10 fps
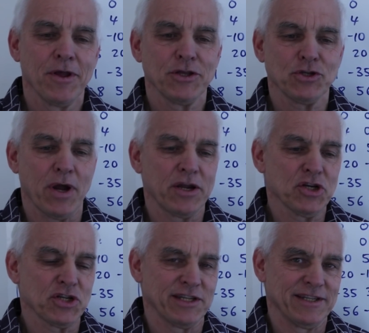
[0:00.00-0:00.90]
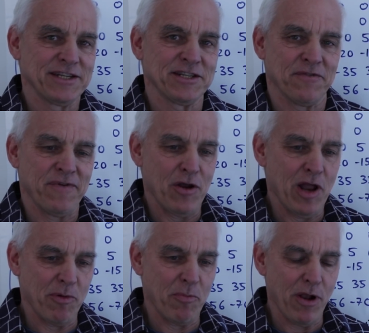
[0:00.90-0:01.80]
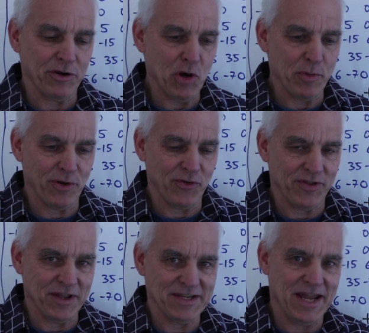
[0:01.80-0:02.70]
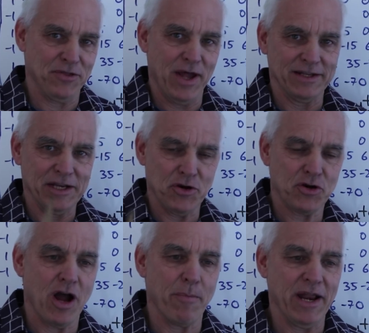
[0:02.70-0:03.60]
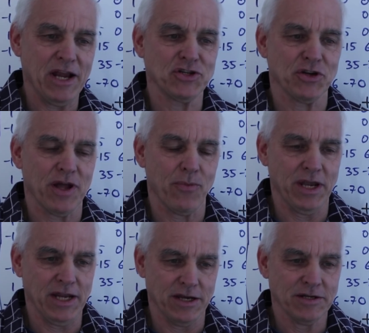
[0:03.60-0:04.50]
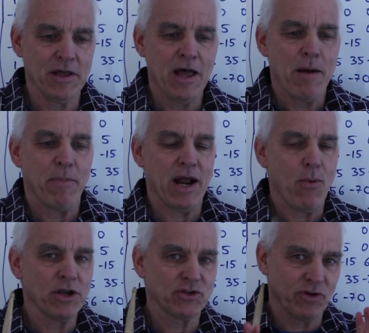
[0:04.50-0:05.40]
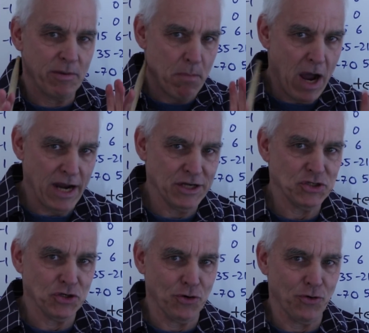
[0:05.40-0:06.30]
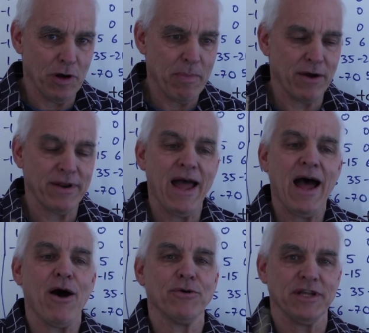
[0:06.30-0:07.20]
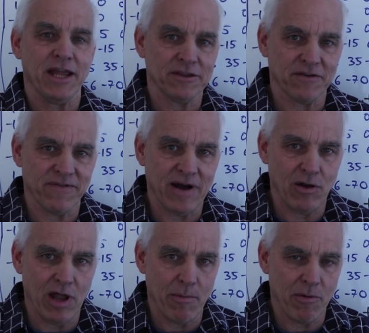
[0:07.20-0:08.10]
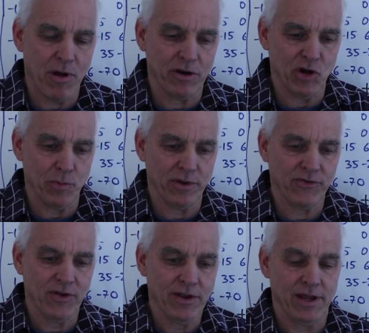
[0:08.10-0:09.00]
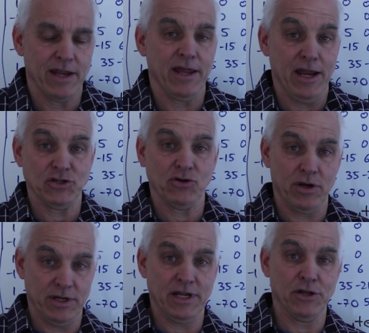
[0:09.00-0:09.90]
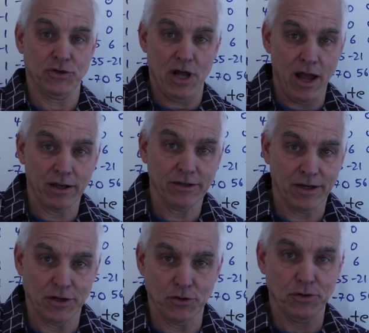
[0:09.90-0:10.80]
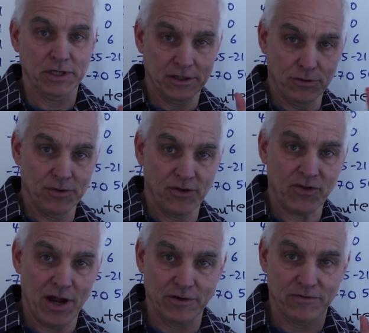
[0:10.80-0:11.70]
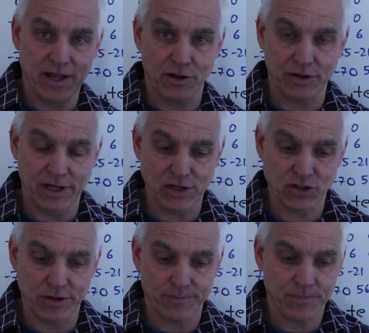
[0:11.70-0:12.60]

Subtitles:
So I could just list the Faulhaber polynomials and then take that linear combination that we need. But I want to remind you about how to get the Faulhaber polynomials in case you're on a desert island and you need to do this kind of calculation.